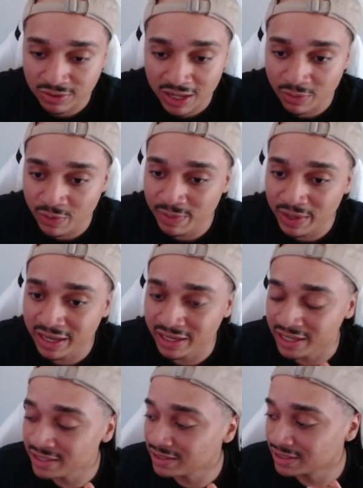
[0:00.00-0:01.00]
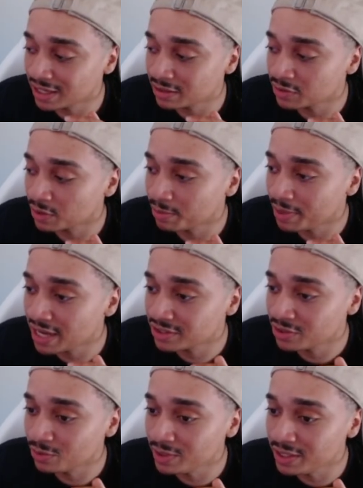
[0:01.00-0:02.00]
Like, we've been getting easy setups for the
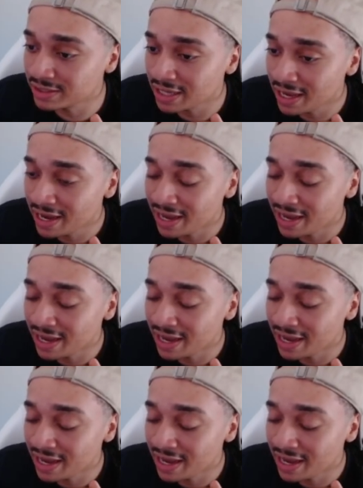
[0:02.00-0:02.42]
past 2 weeks,